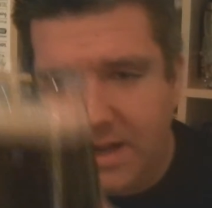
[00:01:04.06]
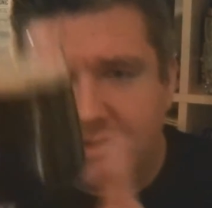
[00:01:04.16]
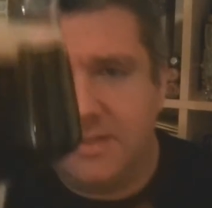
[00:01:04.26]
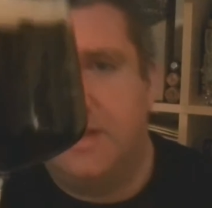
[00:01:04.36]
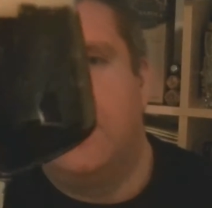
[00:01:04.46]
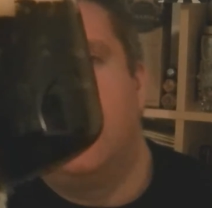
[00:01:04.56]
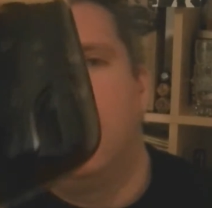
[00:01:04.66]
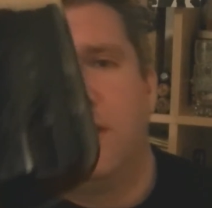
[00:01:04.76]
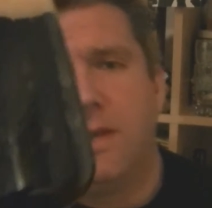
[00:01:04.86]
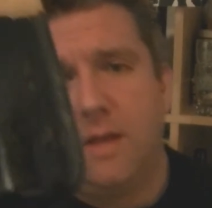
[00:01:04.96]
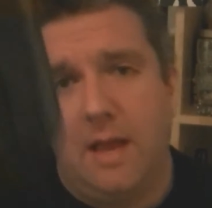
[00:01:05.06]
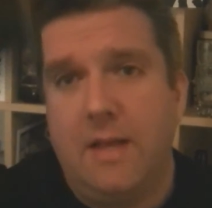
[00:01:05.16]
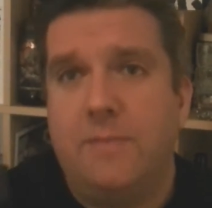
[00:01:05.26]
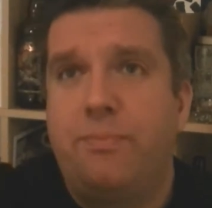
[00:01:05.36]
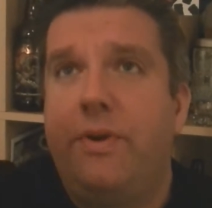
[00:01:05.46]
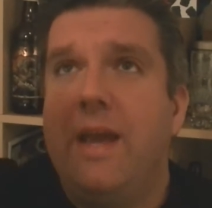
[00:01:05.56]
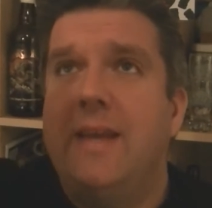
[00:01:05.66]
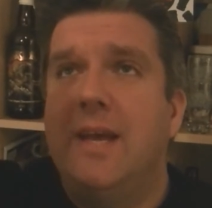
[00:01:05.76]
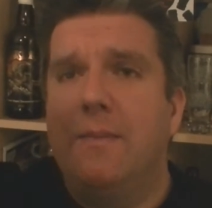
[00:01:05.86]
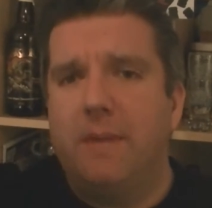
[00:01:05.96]
glass it's pretty
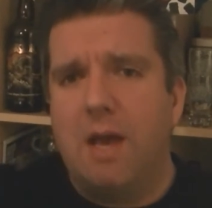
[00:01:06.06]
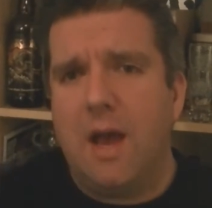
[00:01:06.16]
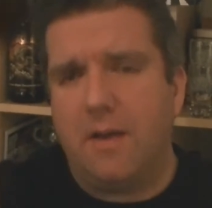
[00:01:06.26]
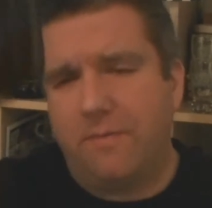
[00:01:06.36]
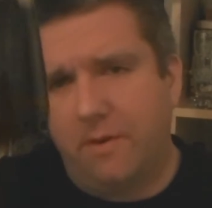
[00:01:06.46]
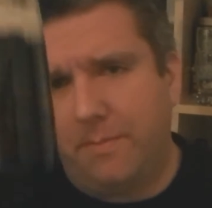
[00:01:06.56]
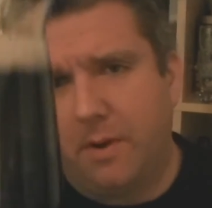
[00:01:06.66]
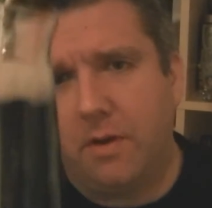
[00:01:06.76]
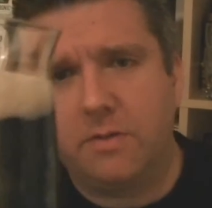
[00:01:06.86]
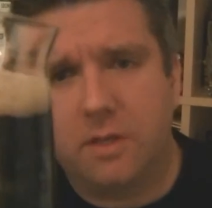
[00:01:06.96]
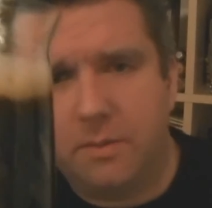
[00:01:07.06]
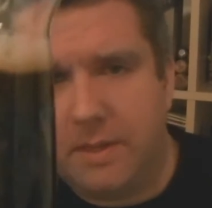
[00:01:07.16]
damn dark for a Porter. I